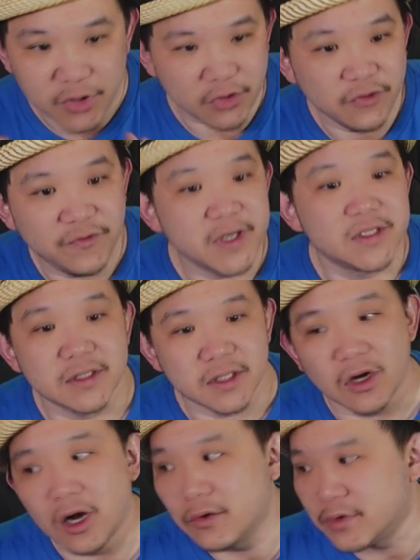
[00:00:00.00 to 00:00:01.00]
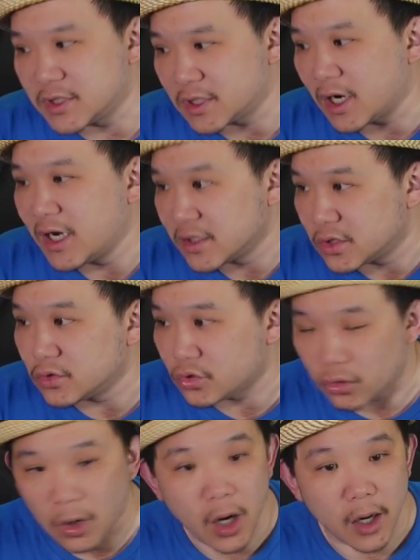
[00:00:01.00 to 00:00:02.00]
you fix a cigar, when a cigar has a good
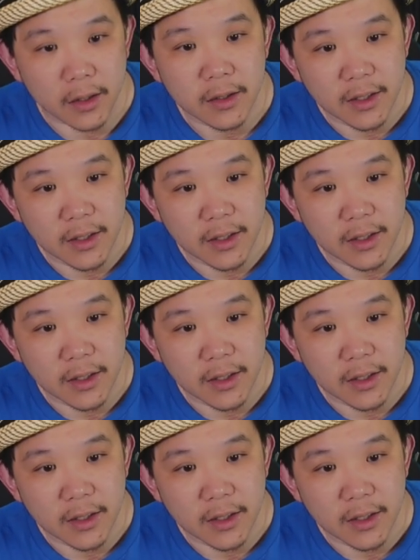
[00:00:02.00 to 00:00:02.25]
draw,